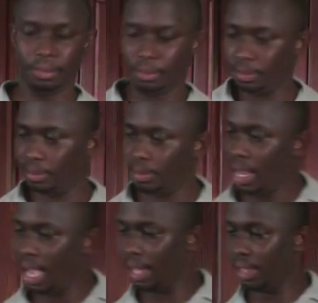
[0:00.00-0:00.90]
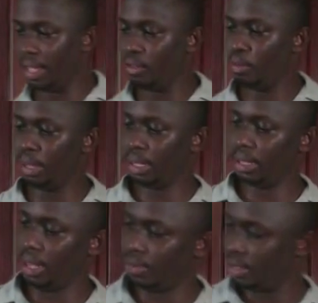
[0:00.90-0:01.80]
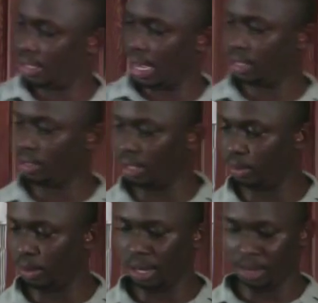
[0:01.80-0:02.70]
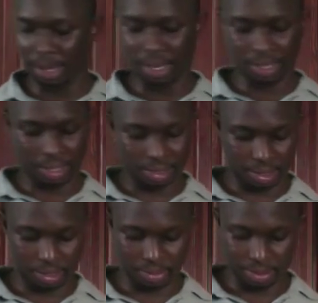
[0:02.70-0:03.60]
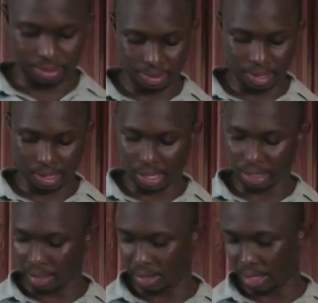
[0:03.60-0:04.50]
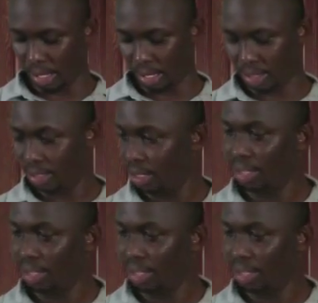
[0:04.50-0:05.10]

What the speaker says: Mm-hmm. I think if you put this stuff inside salt water, it'd make it taste good even. Like, that's how good it is.